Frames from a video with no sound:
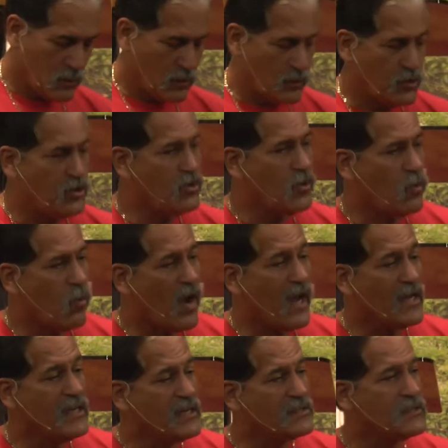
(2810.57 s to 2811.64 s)
Do you know why
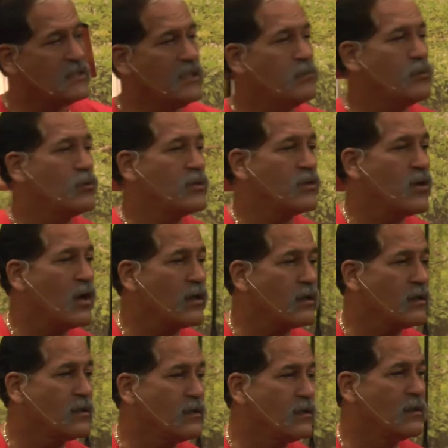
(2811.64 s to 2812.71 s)
he doesn't keep you in the dark?
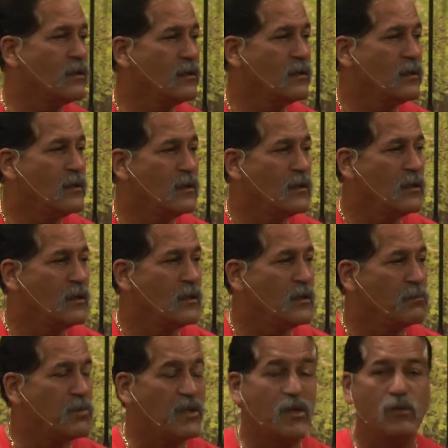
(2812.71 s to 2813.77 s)

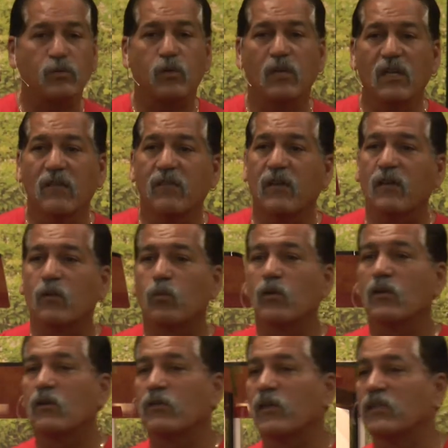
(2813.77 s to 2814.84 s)
Because we're living in a
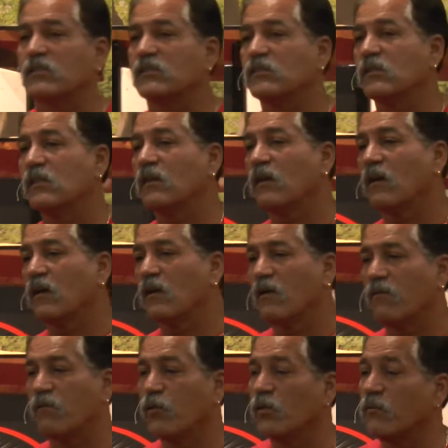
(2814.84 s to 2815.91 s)
world that is
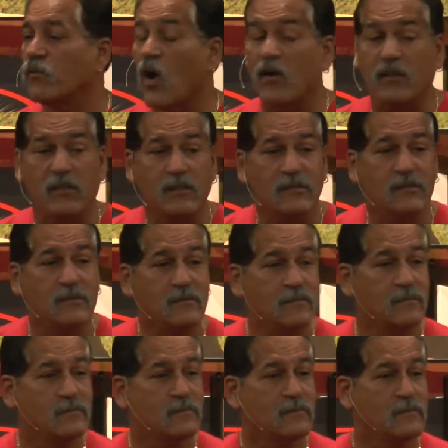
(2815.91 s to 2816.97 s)
full of darkness.
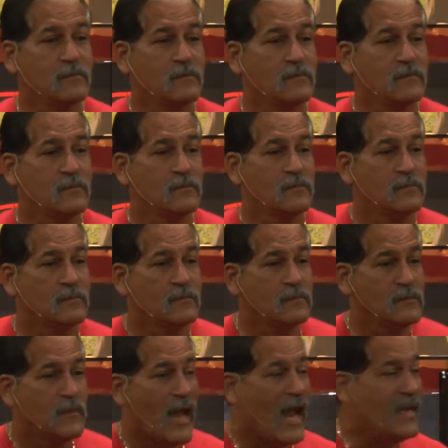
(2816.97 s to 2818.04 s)

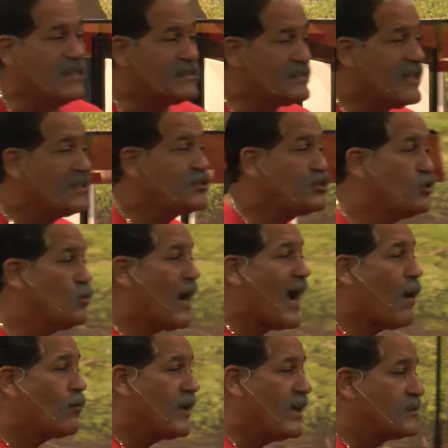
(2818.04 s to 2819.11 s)
And he sent you
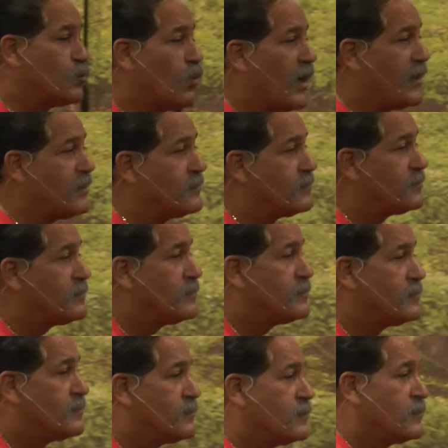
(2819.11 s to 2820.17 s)
out as what?
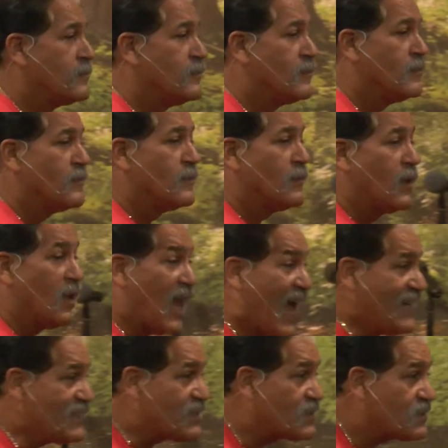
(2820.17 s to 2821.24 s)

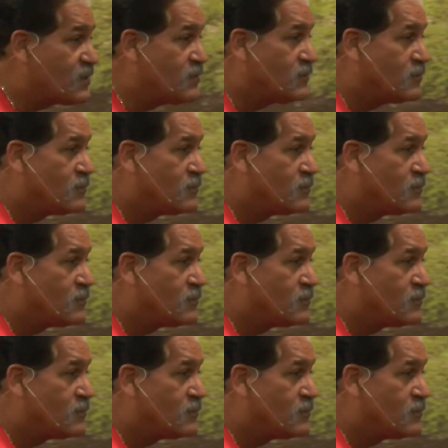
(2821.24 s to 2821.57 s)
Lights.